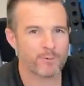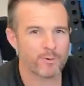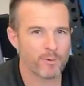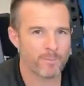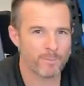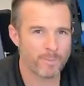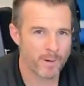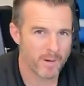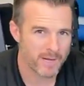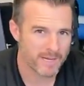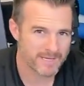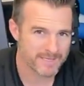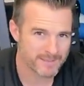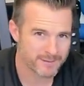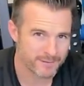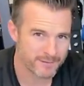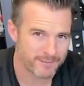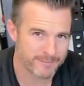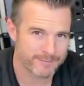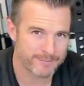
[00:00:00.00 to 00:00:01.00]
bit more
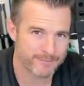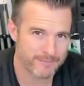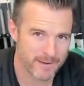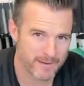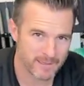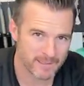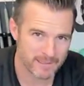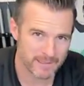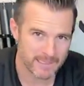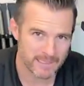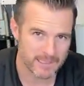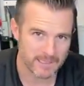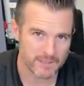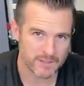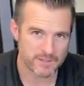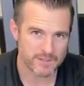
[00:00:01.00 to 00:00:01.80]
biased on the front leg.